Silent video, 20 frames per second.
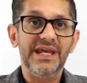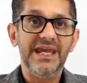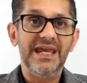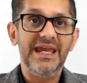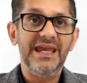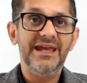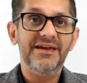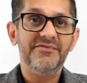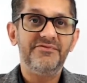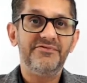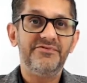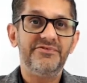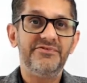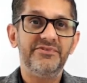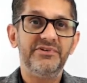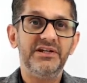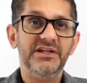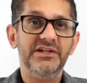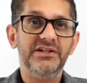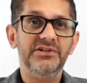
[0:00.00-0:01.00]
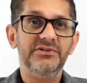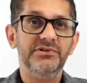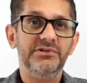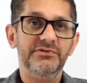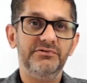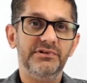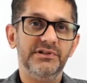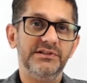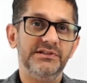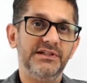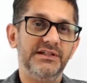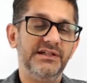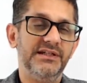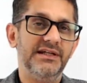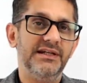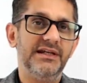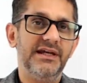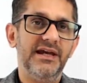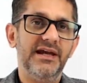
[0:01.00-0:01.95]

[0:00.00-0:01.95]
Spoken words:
every university and